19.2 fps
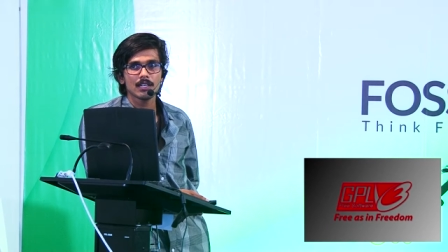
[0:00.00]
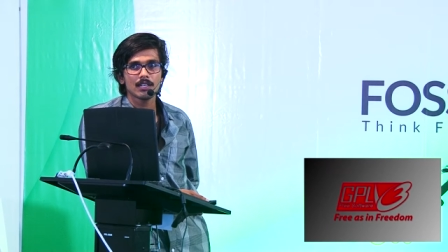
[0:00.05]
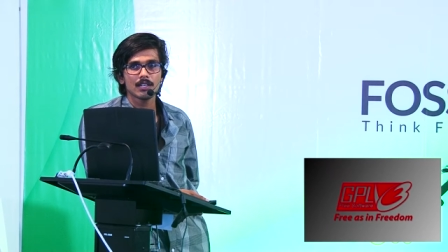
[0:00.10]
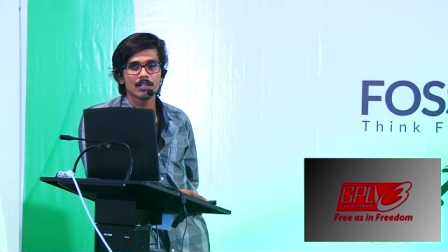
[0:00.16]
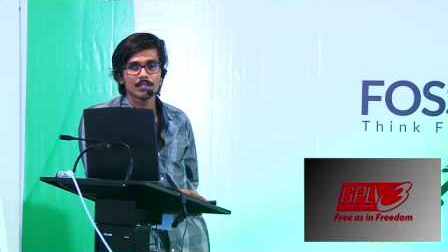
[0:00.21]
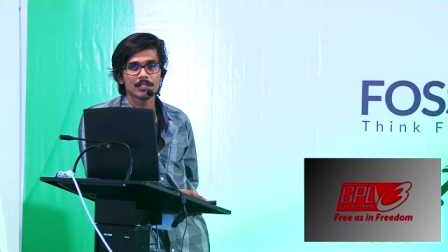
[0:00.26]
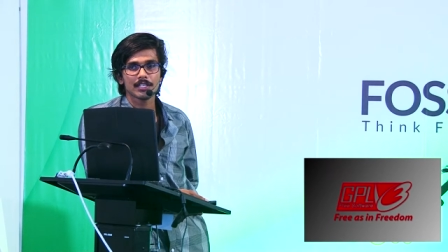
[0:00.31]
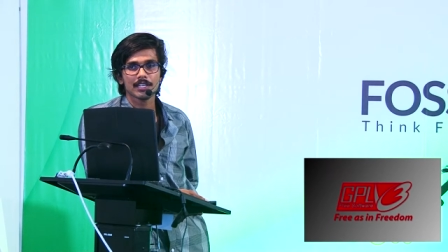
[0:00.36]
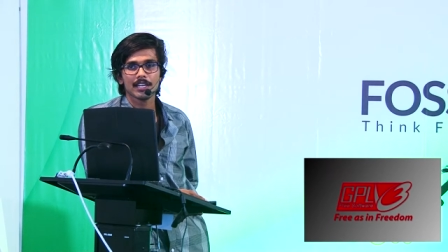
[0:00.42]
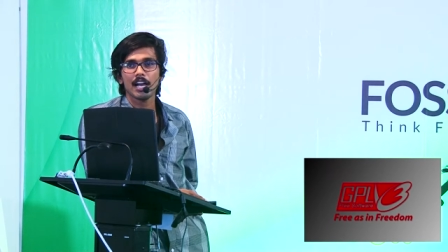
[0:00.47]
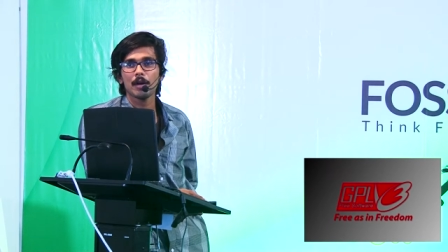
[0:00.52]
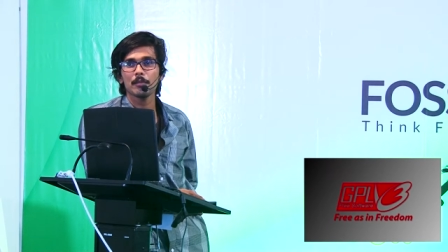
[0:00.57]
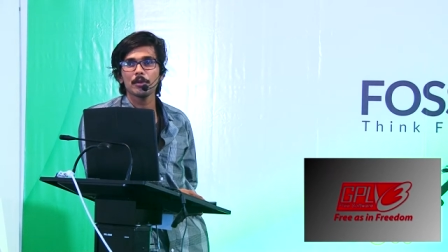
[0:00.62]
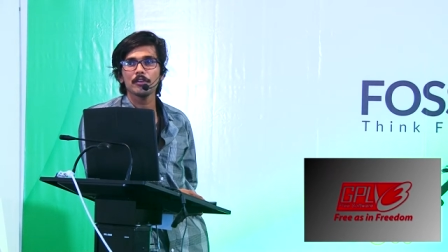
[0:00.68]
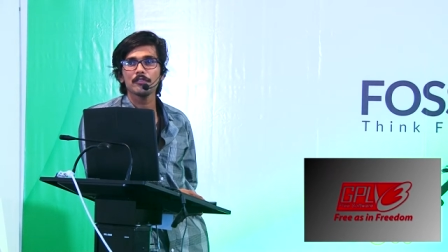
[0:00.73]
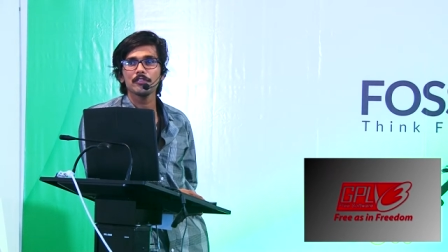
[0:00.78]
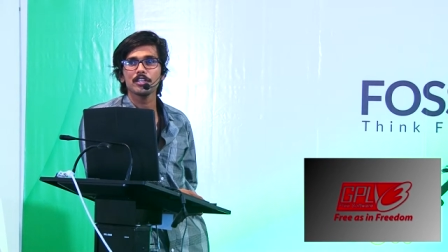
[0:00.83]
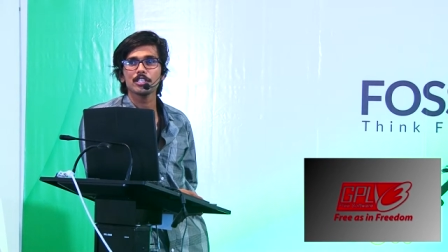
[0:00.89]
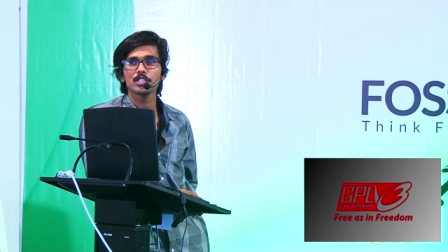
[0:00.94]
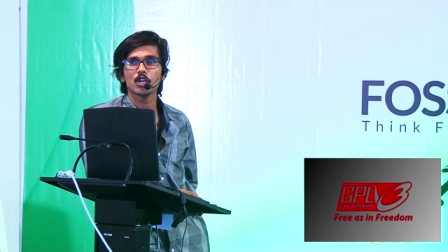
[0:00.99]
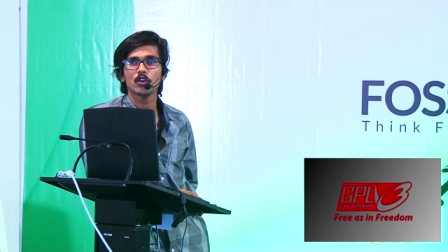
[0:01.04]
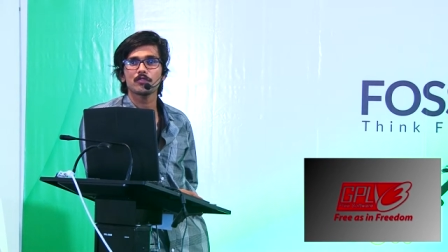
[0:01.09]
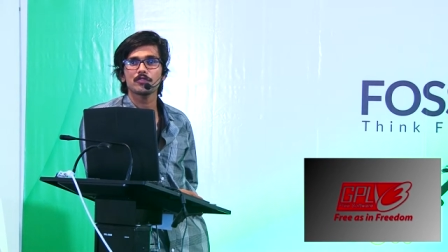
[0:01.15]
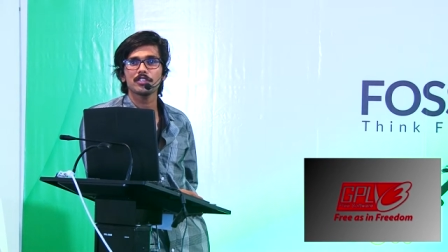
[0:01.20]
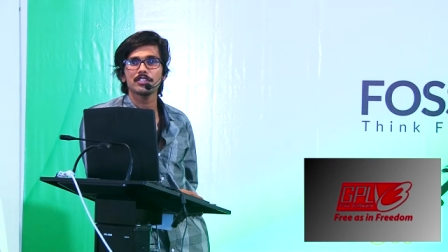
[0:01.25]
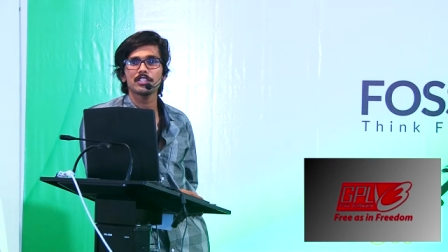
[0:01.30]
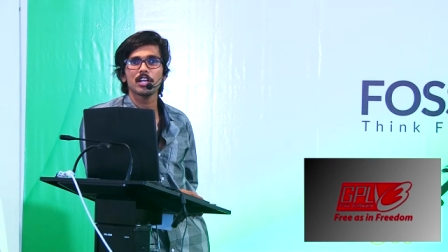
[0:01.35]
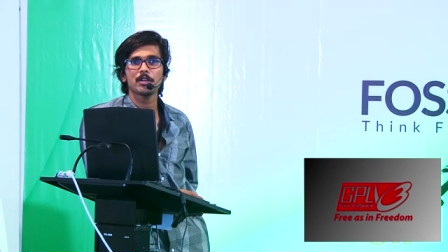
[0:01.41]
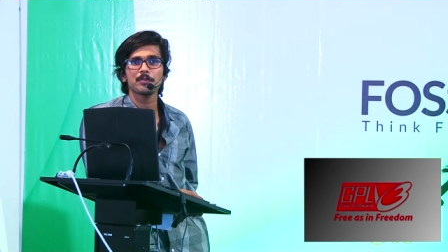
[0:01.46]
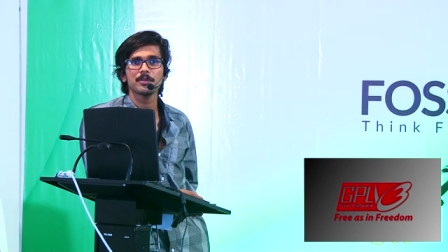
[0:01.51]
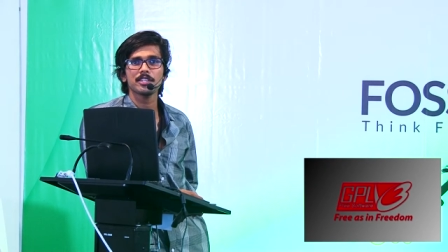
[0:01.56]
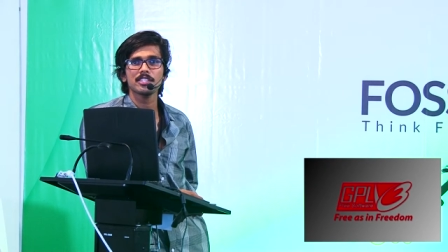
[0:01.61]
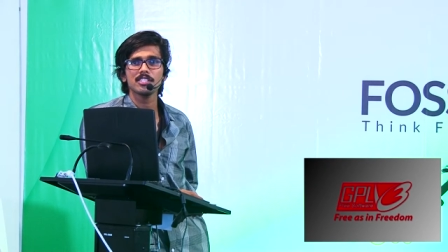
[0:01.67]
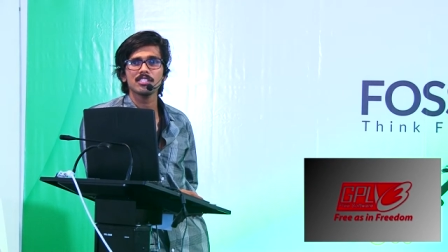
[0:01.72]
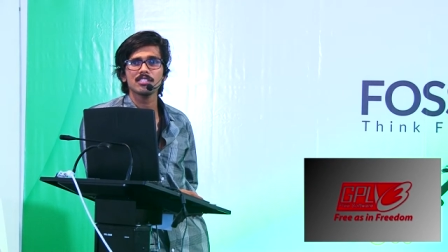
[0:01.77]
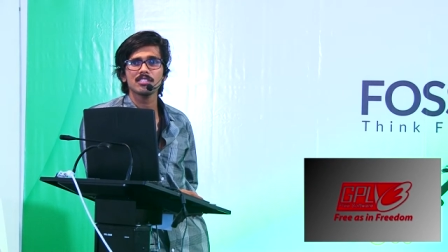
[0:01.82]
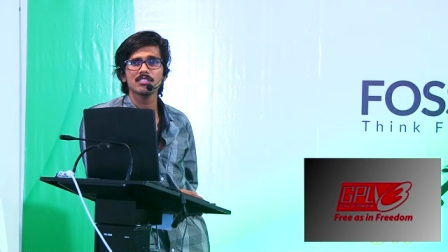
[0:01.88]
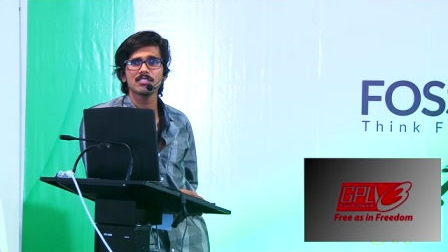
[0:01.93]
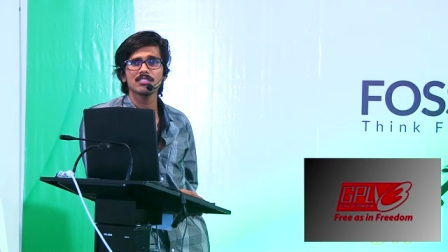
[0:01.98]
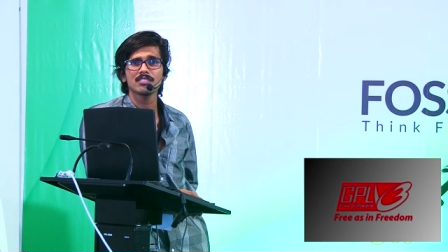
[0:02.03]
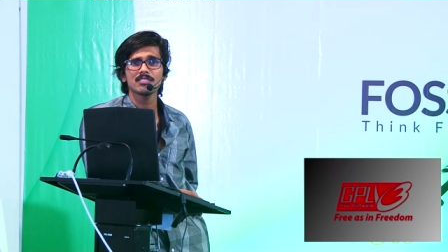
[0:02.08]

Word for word: Okay, how many of you are software developers?